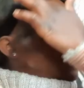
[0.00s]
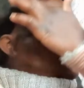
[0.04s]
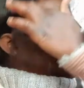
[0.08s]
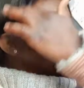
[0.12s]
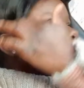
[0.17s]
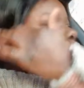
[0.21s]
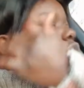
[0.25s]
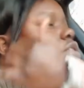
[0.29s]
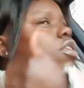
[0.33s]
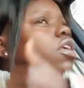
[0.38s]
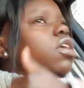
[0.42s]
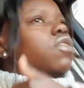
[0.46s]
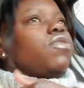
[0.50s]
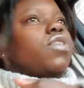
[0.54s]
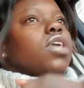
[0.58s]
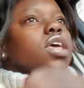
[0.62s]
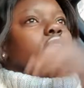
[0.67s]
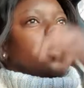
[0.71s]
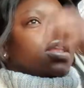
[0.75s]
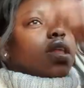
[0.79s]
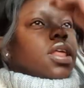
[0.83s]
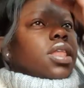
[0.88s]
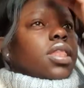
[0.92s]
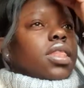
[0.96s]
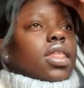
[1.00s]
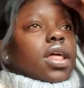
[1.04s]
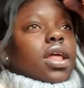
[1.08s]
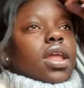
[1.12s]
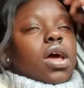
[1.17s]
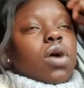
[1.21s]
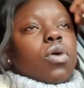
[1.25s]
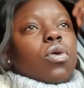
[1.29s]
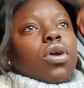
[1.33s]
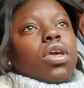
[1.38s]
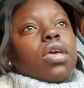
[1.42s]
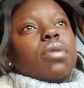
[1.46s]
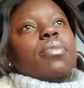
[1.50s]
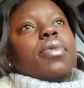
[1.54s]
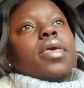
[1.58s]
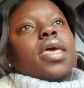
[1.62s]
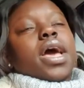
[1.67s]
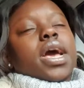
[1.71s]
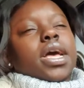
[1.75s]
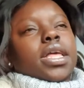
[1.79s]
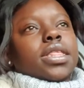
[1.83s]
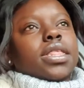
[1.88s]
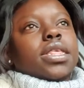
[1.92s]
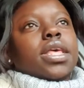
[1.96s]
honestly, if they did that, that would give me
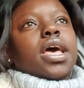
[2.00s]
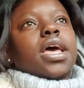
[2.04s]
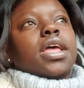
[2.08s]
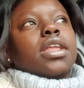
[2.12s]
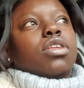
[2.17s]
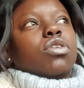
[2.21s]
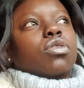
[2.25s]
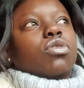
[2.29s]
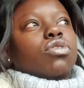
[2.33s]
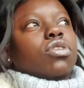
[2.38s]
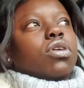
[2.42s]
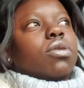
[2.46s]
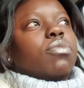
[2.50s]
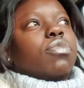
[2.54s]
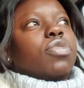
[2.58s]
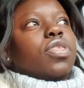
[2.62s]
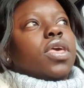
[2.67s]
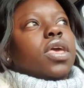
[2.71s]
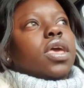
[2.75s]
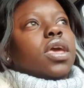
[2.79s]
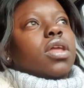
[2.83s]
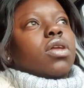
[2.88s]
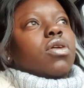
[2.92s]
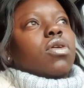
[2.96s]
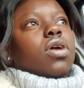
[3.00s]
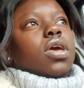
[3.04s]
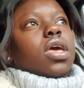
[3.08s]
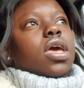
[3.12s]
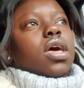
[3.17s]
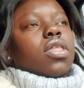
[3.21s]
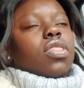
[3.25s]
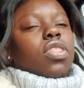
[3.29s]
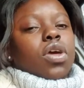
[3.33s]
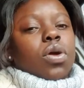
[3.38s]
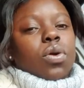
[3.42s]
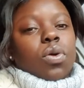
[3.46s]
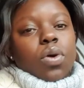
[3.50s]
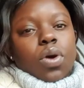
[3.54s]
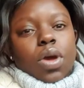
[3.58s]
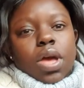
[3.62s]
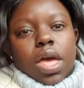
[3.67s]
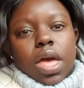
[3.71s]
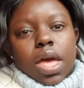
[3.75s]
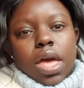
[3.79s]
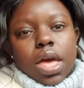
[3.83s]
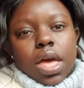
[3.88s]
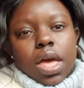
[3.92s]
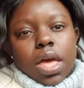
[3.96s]
anxiety, because I'm thinking, okay, are they
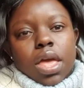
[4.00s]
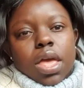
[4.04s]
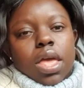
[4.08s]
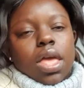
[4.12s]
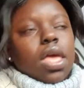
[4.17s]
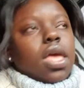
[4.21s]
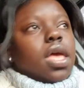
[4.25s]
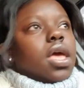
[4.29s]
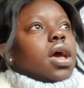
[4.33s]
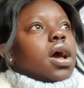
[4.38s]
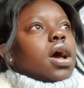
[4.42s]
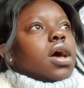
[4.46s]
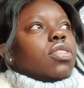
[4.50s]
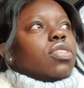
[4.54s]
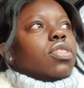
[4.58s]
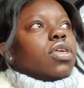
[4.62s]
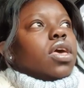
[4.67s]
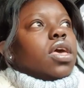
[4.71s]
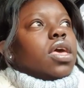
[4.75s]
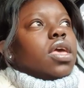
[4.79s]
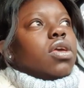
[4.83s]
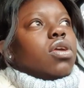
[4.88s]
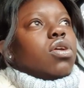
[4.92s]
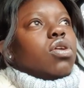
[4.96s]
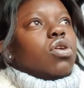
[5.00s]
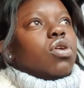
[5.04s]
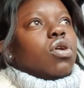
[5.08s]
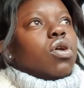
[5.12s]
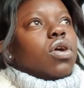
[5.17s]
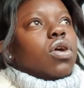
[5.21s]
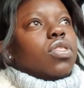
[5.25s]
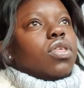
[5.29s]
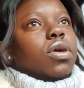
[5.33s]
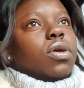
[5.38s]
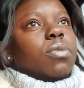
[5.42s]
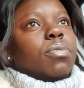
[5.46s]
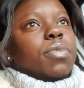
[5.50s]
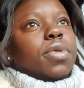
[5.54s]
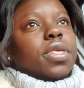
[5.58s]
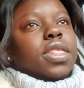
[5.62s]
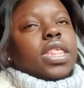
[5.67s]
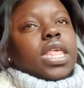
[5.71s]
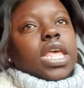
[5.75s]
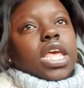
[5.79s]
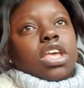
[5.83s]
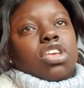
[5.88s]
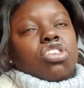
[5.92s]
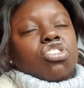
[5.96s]
okay? Are they, you know, are they
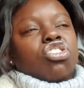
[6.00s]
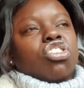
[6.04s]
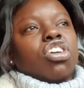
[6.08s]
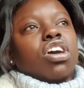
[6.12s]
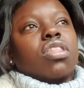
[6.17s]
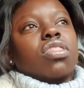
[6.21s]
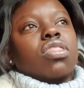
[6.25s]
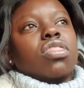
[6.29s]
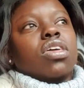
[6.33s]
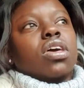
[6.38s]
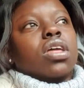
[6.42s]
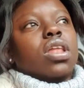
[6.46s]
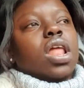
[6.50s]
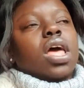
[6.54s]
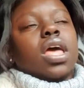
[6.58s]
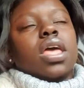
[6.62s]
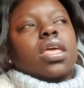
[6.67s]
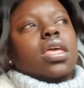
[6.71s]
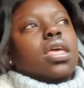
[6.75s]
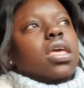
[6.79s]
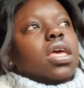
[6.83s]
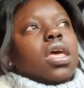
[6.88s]
missing each other? Like,